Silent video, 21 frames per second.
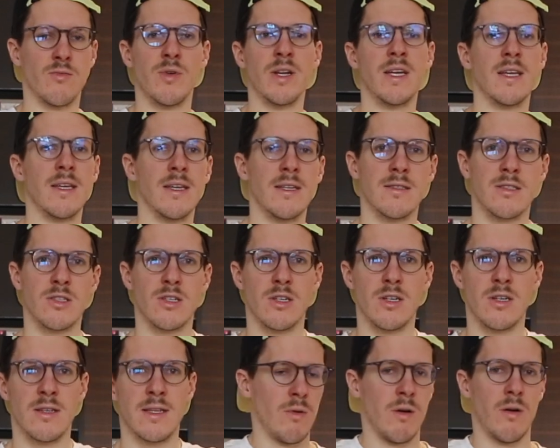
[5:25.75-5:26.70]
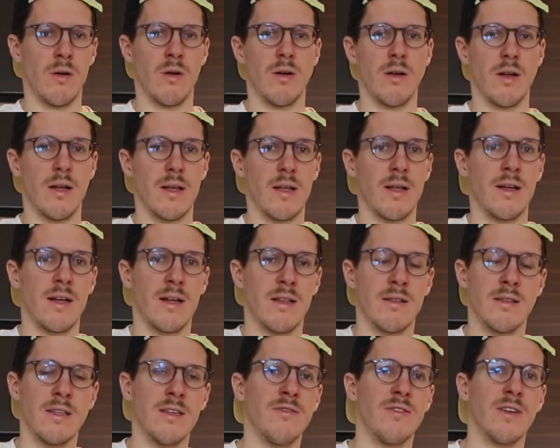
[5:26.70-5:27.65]
ring insert will
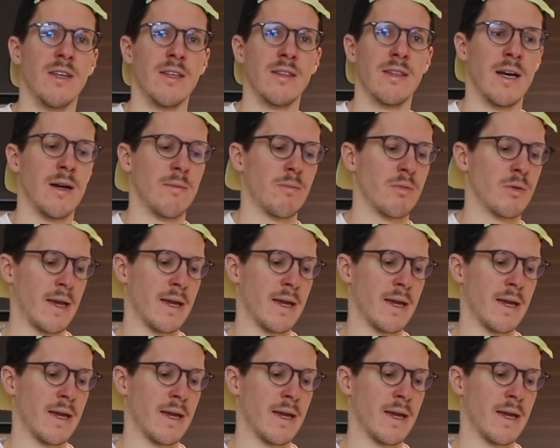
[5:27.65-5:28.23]
alleviate that.